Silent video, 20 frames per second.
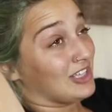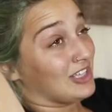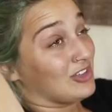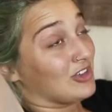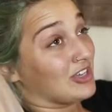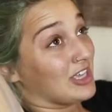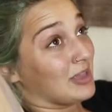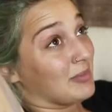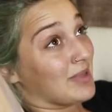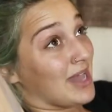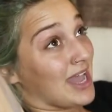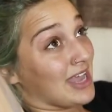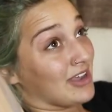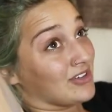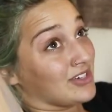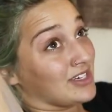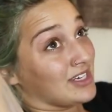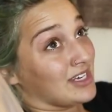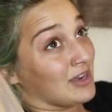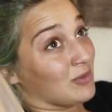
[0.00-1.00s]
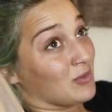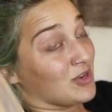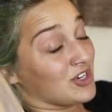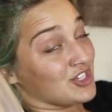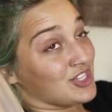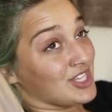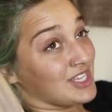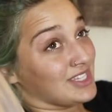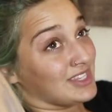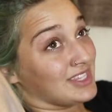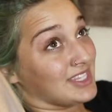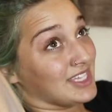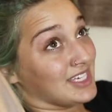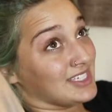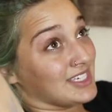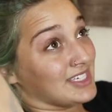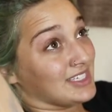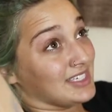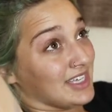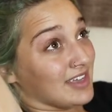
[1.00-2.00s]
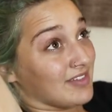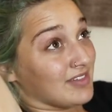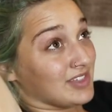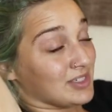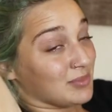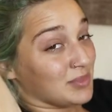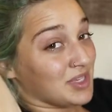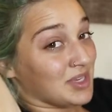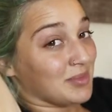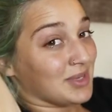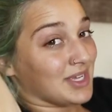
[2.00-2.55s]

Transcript: Looking back on it, I wish they didn't give it to me,